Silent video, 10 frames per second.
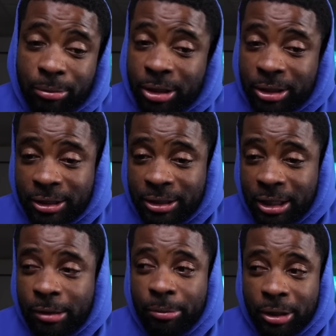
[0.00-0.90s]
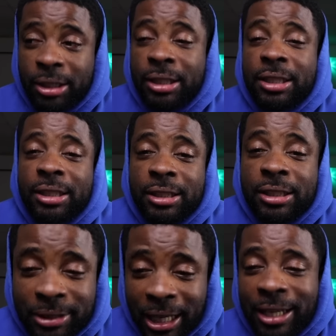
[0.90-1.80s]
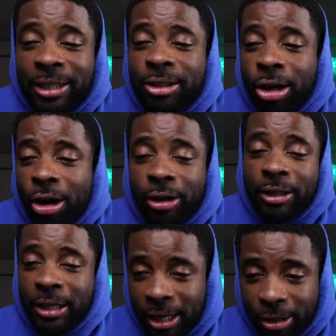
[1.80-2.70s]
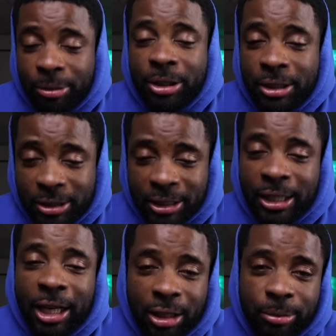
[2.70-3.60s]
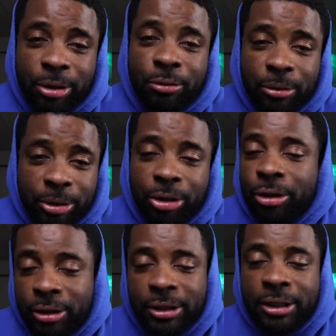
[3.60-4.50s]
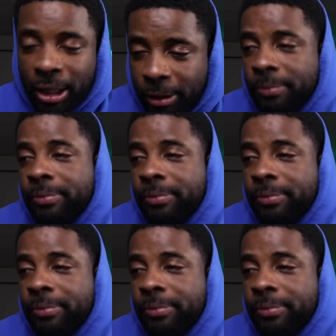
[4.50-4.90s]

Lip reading: of men are the same, but dating is harder now because the caliber of women aren't the same.